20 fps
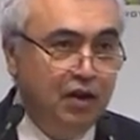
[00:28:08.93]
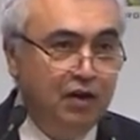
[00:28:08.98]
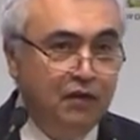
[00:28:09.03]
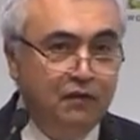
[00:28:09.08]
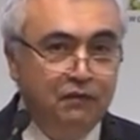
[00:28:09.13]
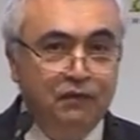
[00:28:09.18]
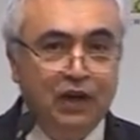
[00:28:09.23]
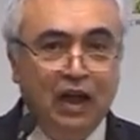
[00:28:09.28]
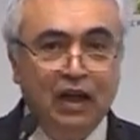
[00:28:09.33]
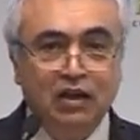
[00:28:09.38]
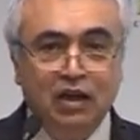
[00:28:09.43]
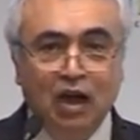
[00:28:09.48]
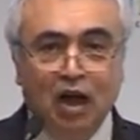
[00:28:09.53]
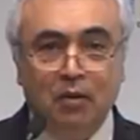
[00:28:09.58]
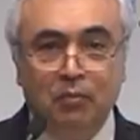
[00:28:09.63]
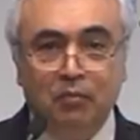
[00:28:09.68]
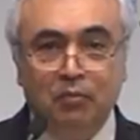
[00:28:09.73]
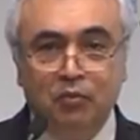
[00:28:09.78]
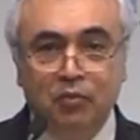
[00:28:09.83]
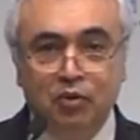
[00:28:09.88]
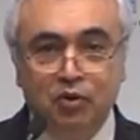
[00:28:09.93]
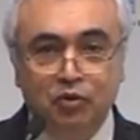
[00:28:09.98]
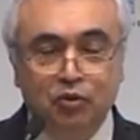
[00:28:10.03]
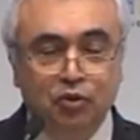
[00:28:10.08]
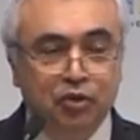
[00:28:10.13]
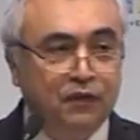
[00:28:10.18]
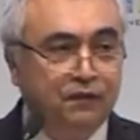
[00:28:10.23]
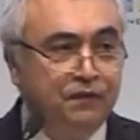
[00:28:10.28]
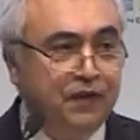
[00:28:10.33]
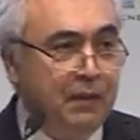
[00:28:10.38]
welcome to
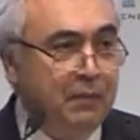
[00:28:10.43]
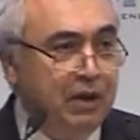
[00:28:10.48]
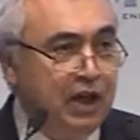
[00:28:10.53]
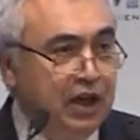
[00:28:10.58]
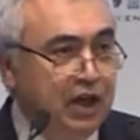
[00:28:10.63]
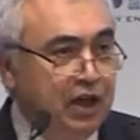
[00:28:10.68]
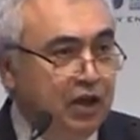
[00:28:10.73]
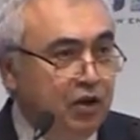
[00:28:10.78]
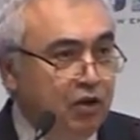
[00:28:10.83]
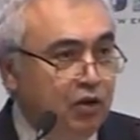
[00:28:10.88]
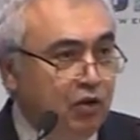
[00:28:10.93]
the family